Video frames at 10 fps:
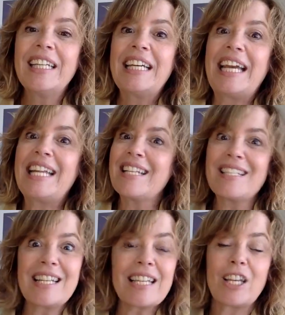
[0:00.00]

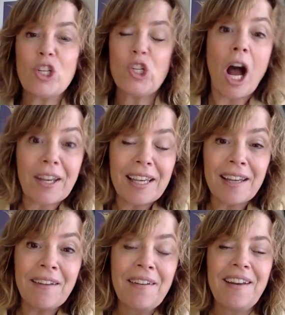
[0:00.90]
It's like
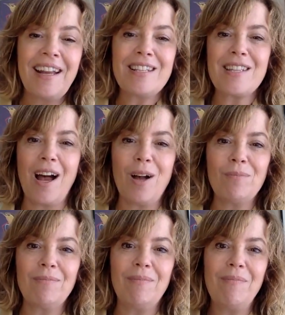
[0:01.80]
shocking. It's
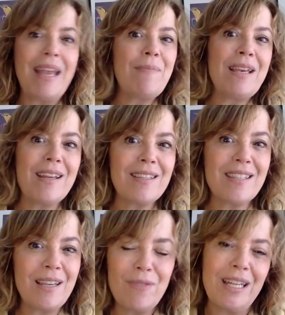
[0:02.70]
maybe it's
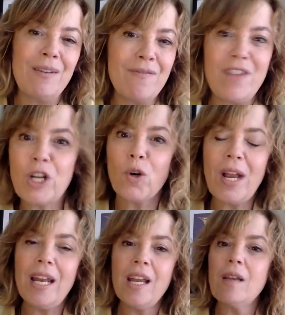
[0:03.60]
even
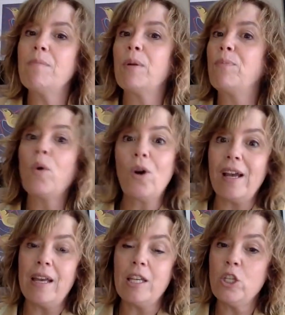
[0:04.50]
invigorating, but
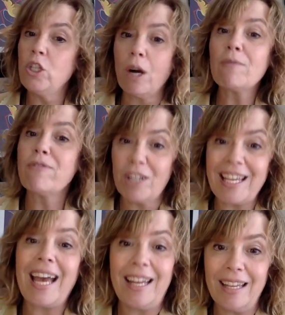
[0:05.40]
boy, you don't
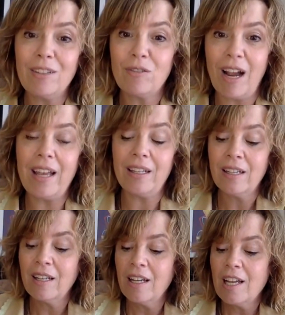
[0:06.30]
forget it, right?
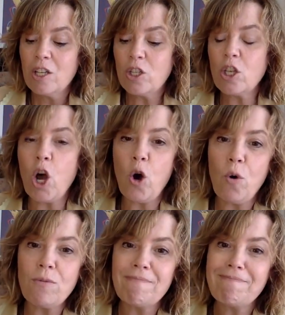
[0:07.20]

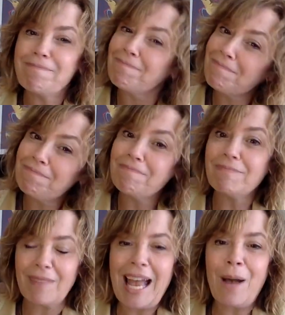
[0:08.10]
So
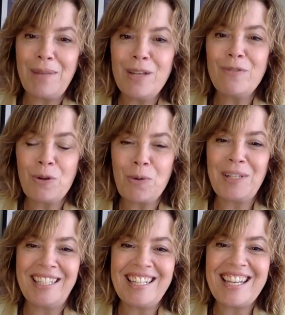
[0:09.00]
how many of you are
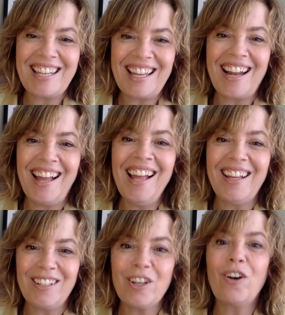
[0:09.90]
willing to take that on
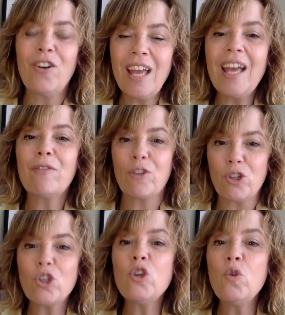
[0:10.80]
to go, okay, for
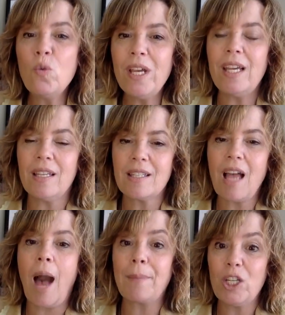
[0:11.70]
2 weeks,
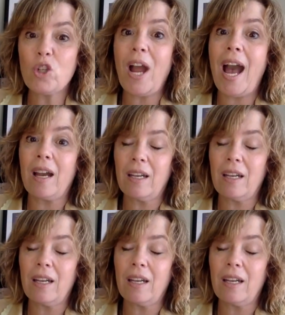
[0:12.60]
I'm going to track.